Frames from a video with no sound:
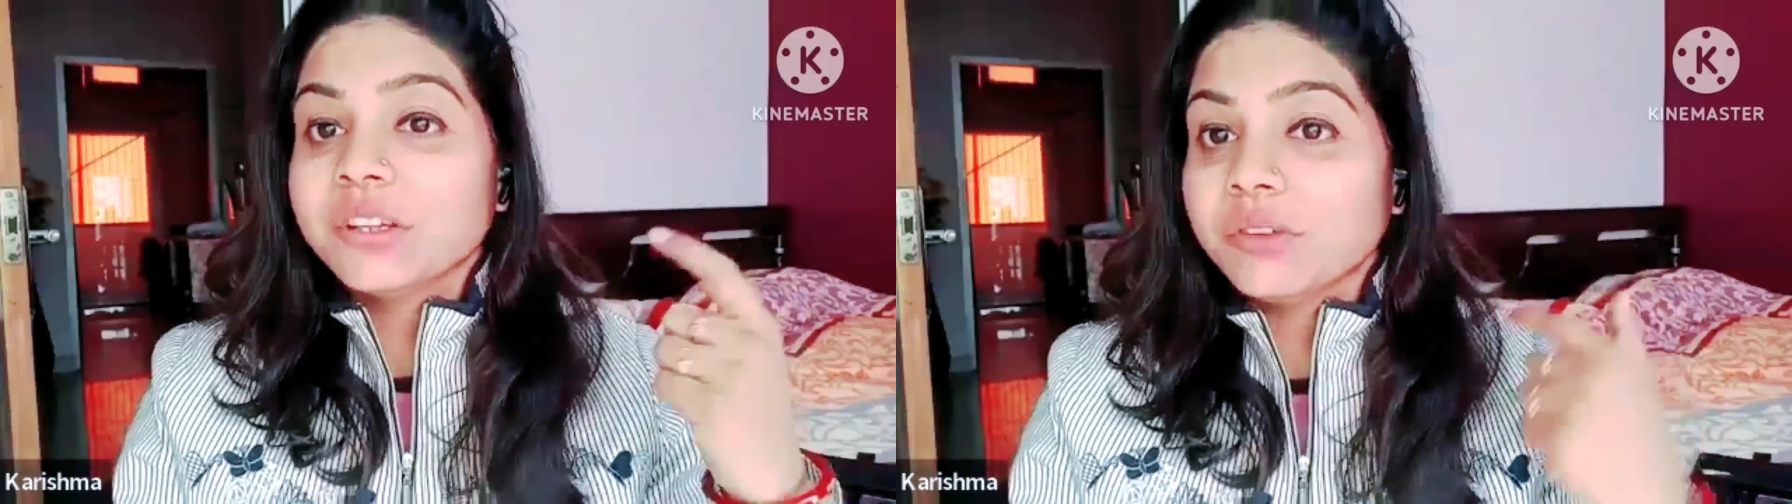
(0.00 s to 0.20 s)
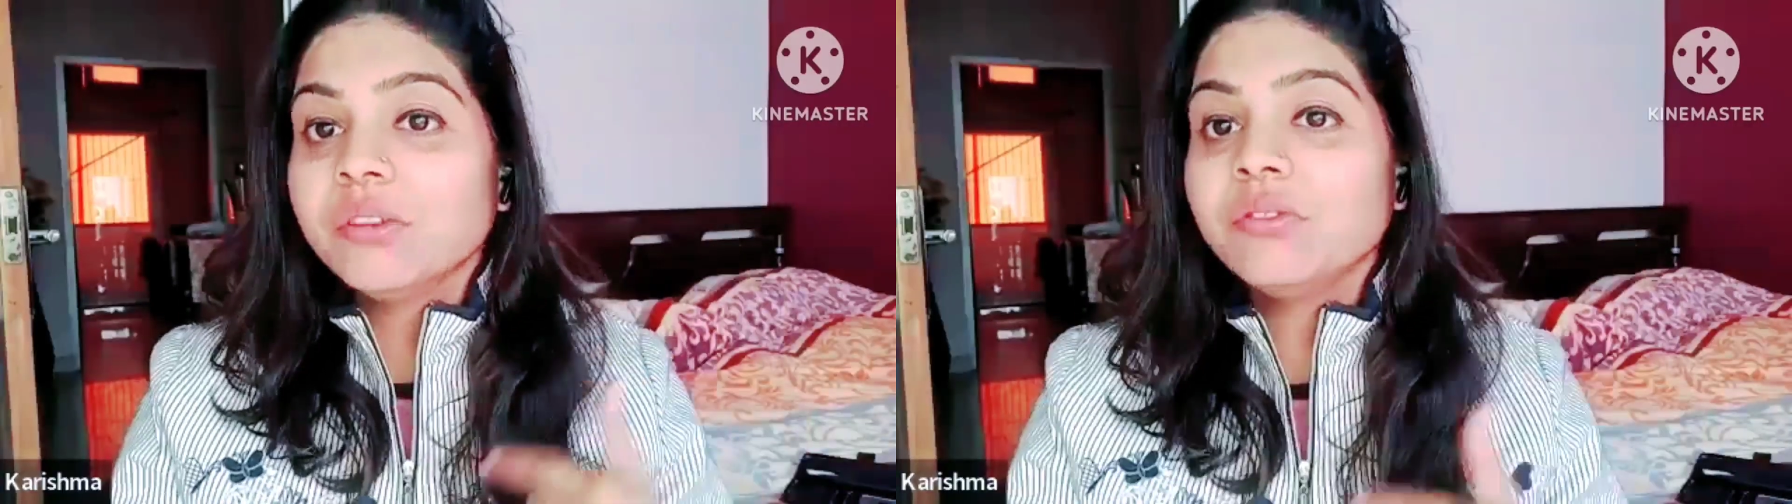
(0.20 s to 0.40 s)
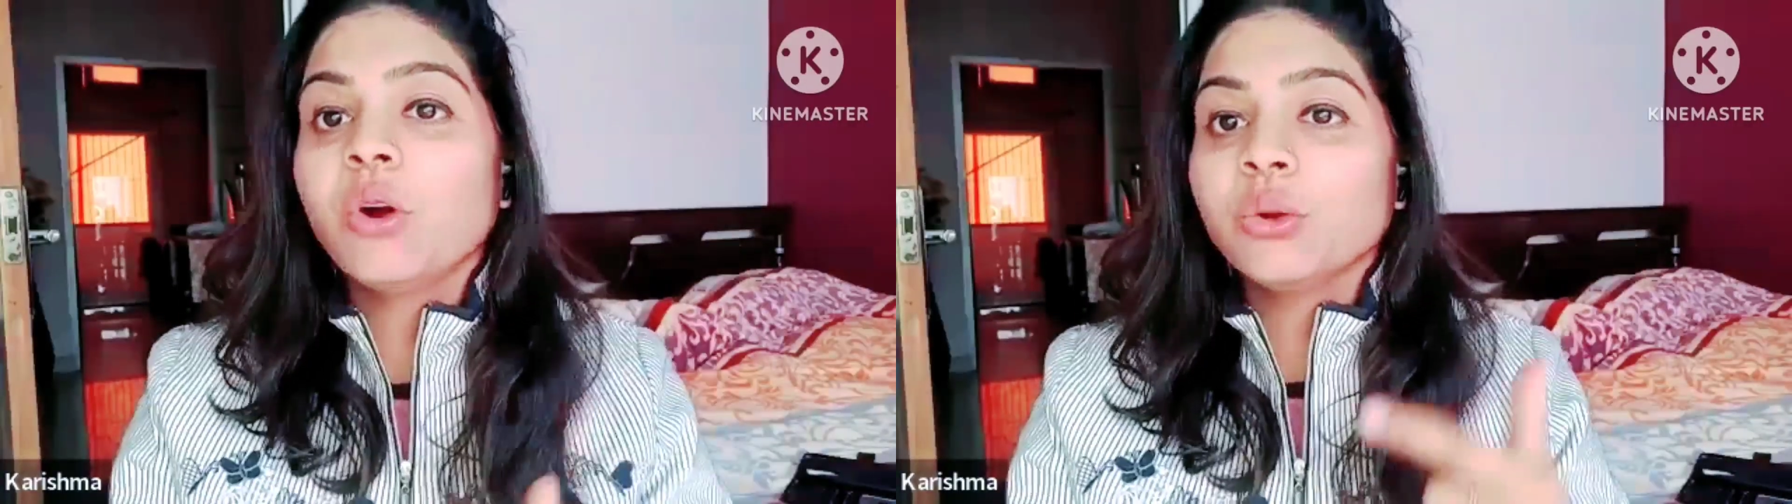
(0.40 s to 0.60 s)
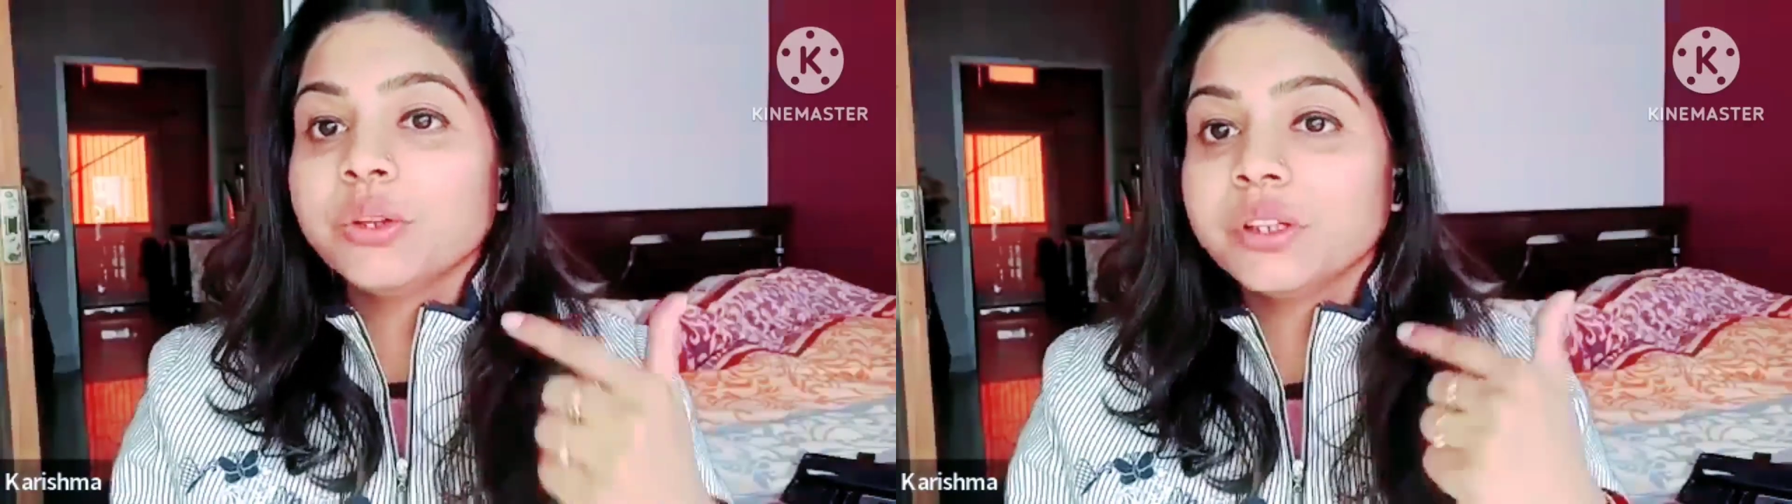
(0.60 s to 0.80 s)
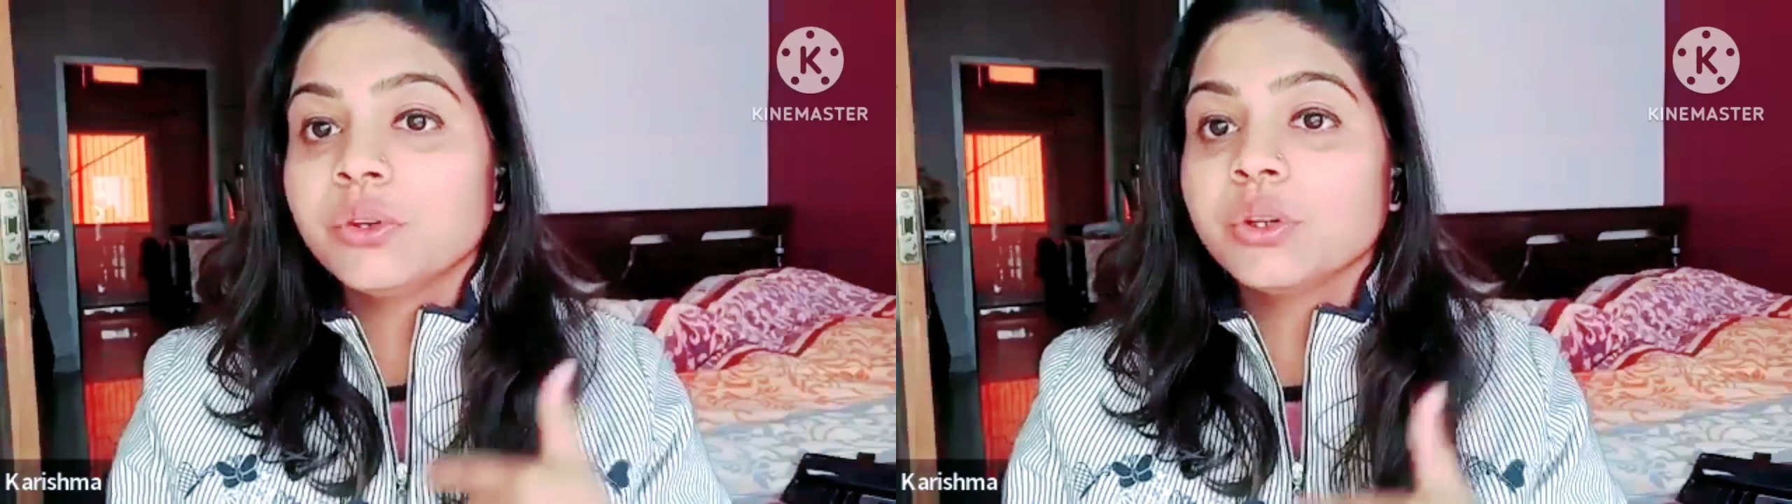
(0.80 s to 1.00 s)
But if we will
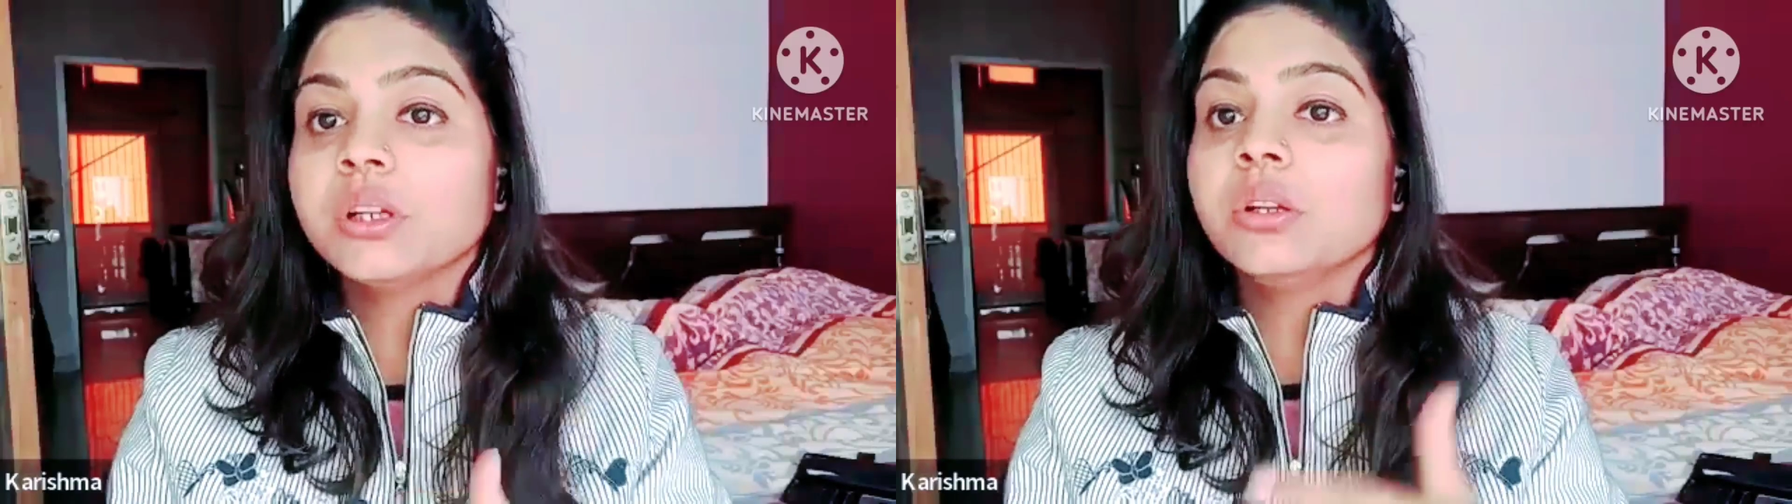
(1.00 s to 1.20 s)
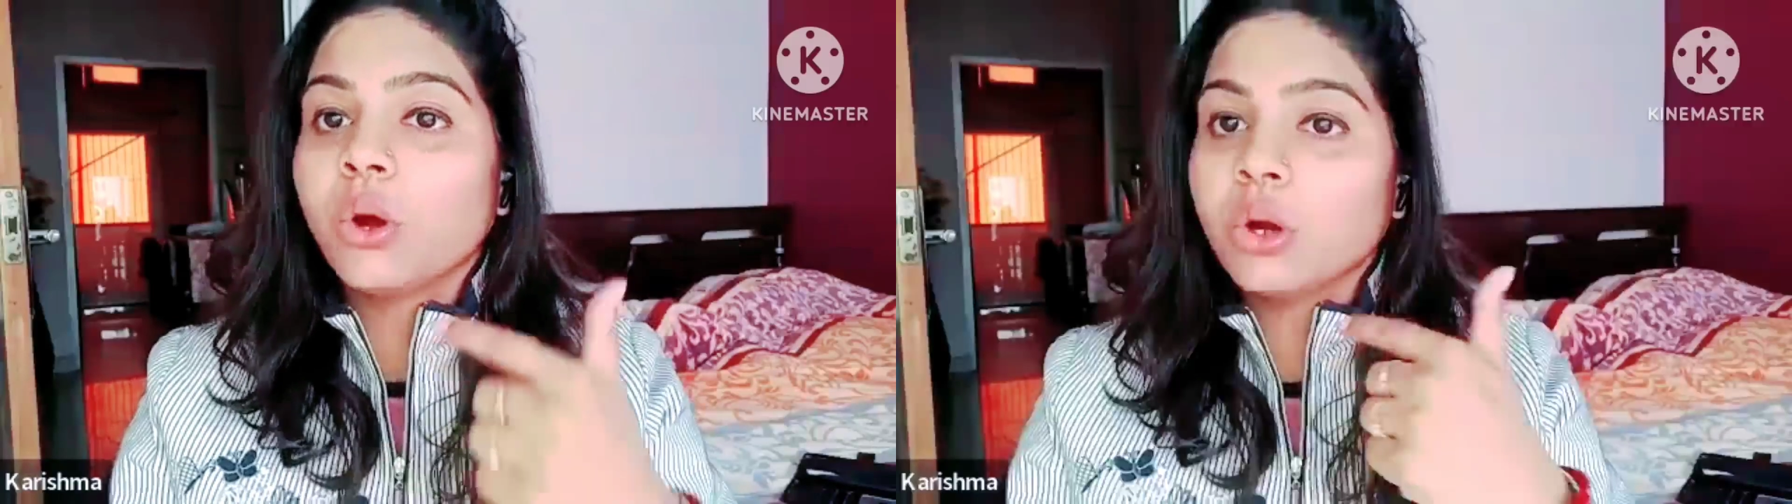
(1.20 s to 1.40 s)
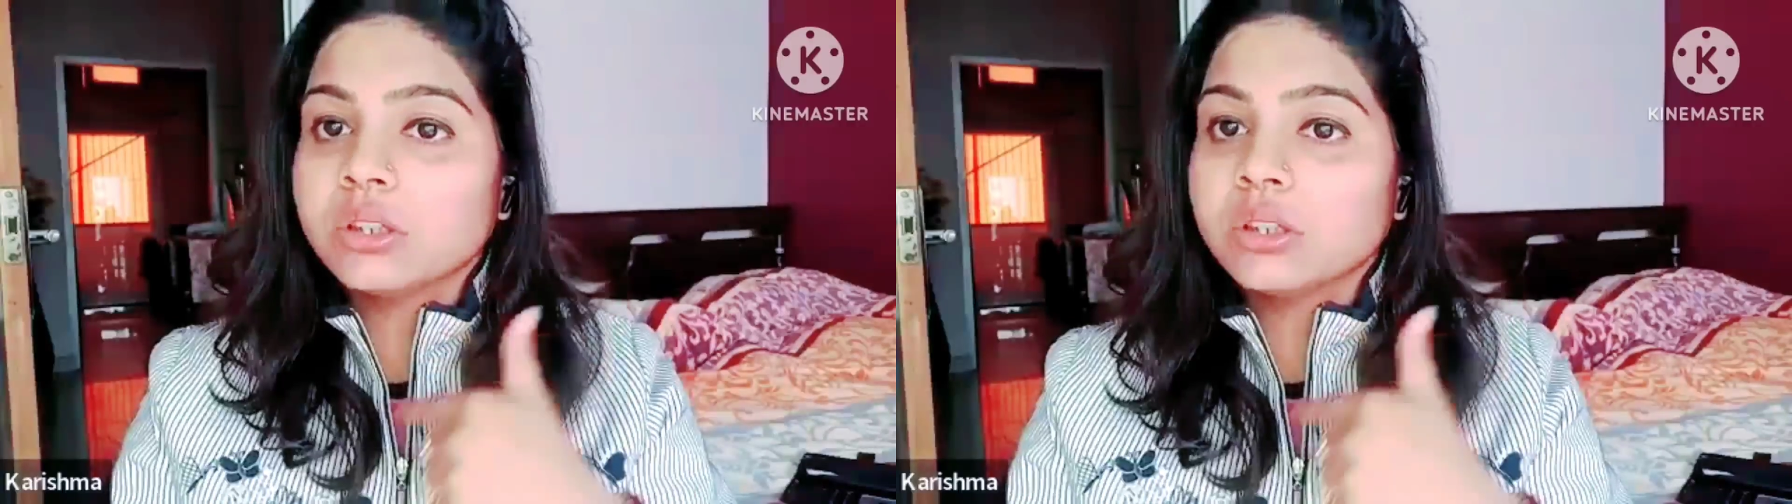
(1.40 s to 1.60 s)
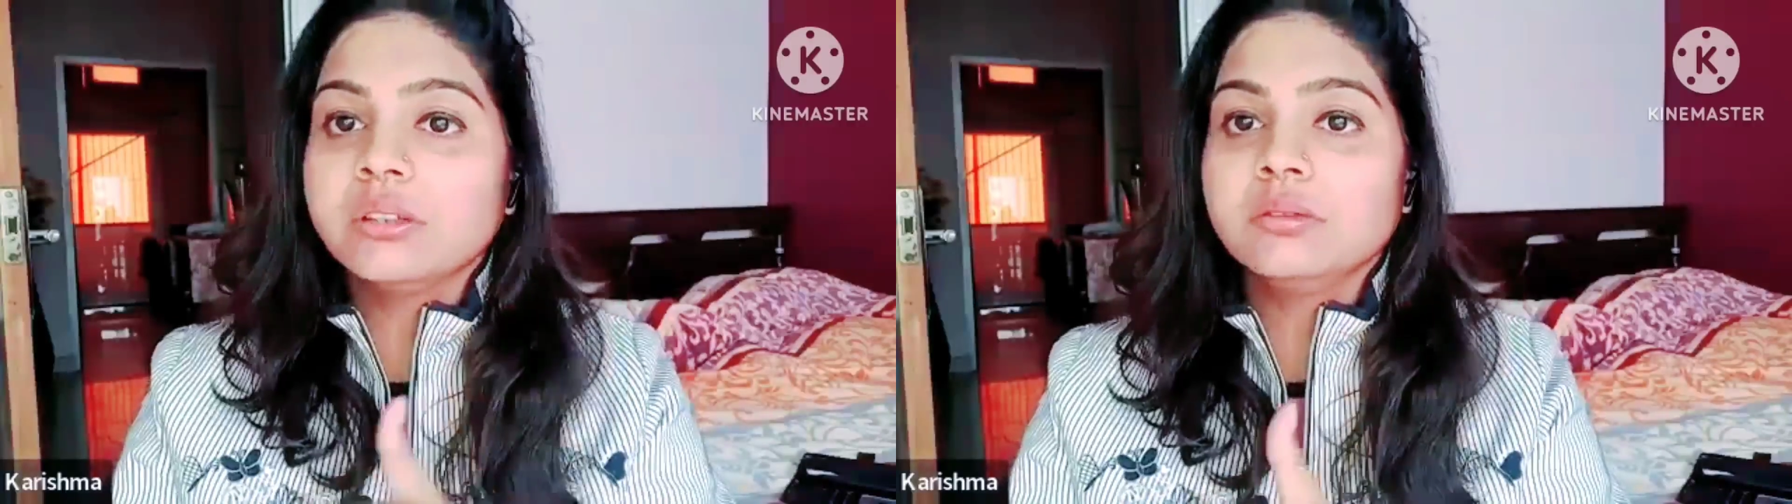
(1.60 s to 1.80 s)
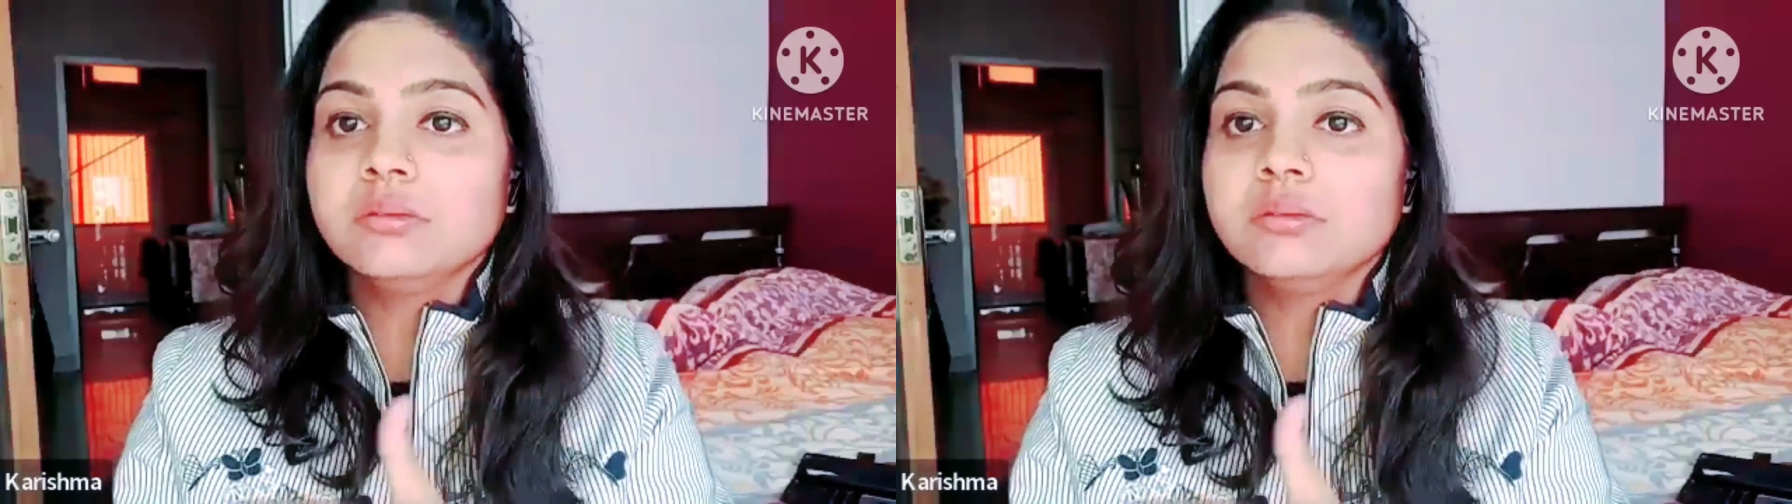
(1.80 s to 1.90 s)
follow it for a long